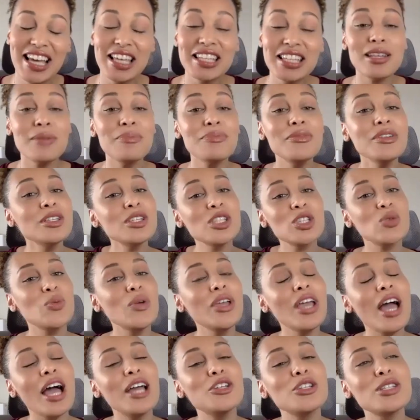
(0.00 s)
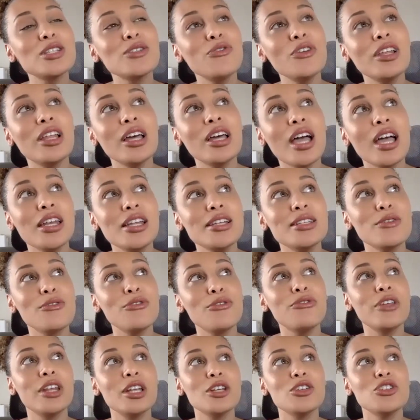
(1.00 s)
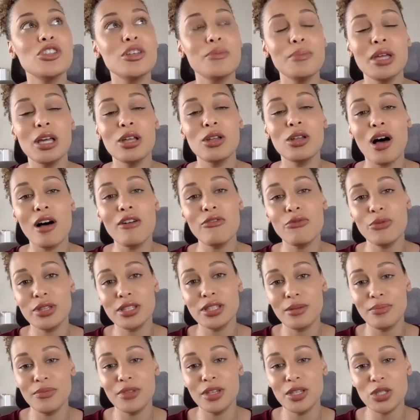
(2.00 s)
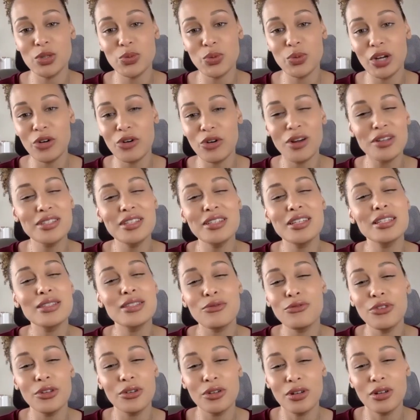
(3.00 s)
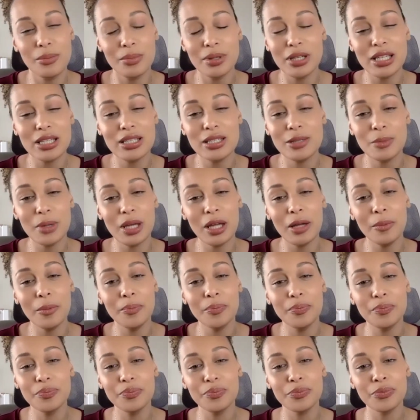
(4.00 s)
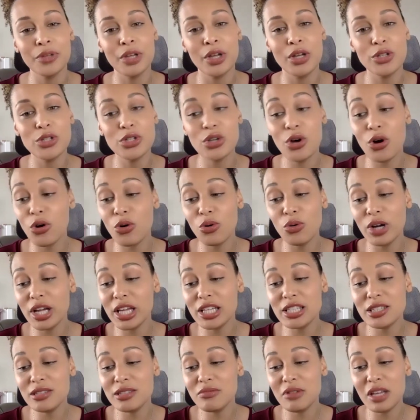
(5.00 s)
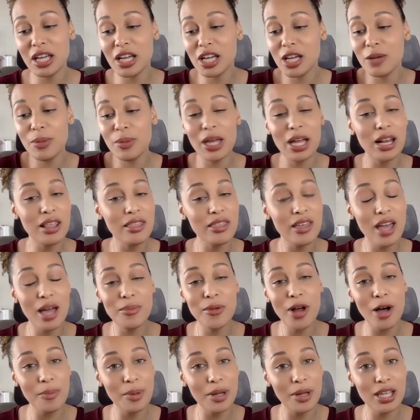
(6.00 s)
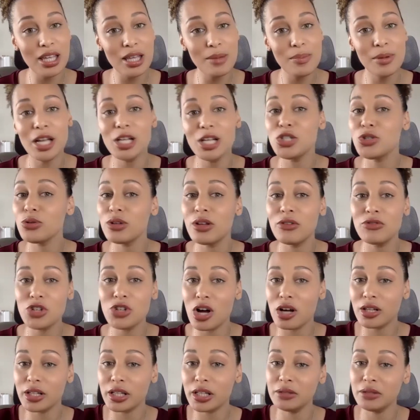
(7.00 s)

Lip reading: Something sweet. I just feel like I need to finish the meal off with something sweet or else it doesn't feel complete to me. So it could be anything. I'm not picky, but I do love chocolate.